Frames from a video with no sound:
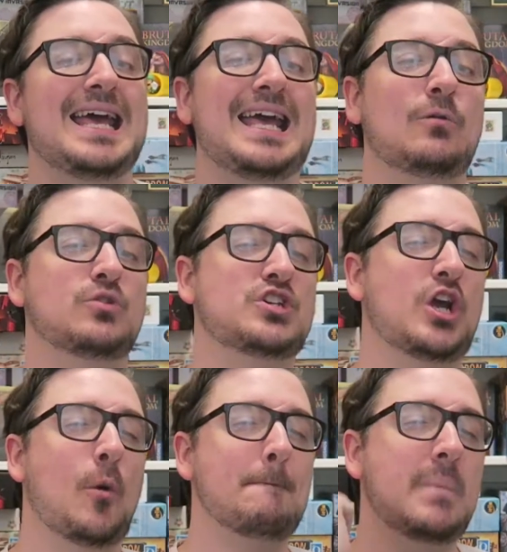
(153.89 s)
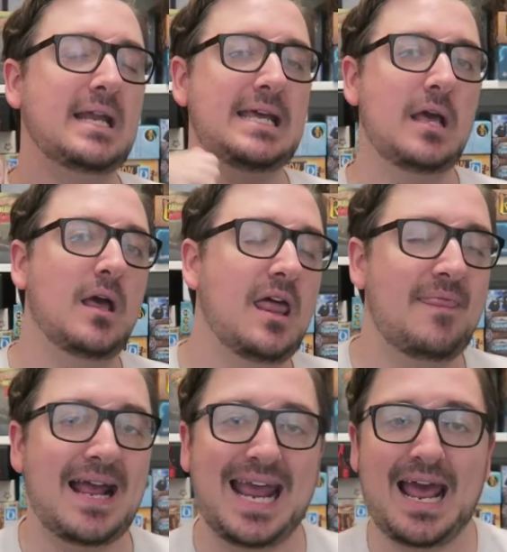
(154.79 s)
It will show money
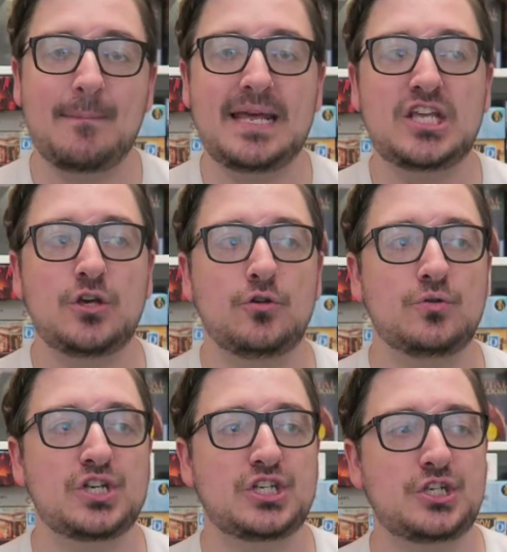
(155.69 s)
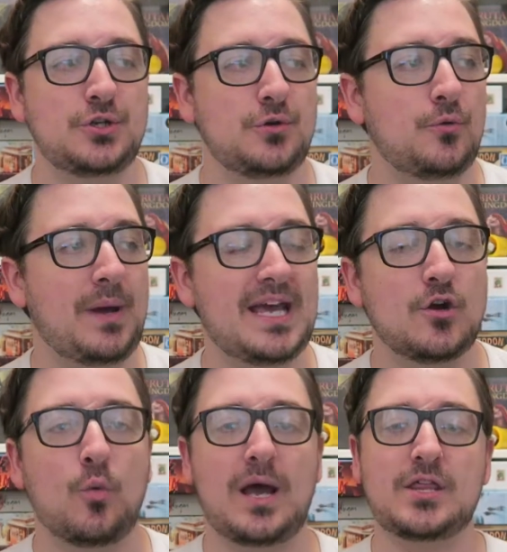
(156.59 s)
that can be used to pay
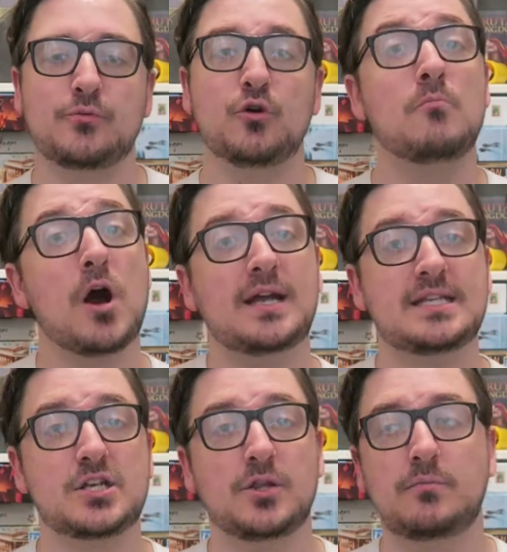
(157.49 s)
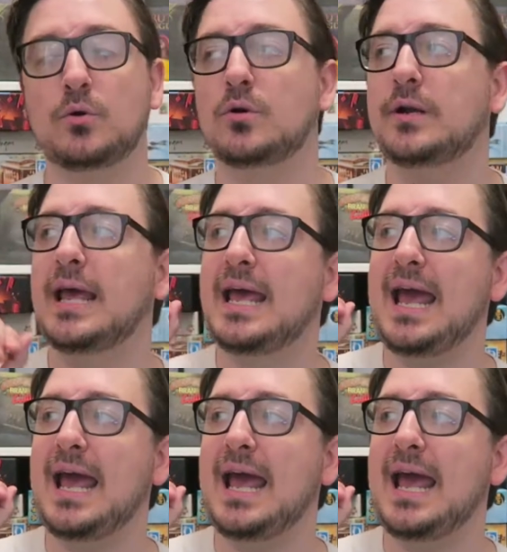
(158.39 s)
your way through markets on the board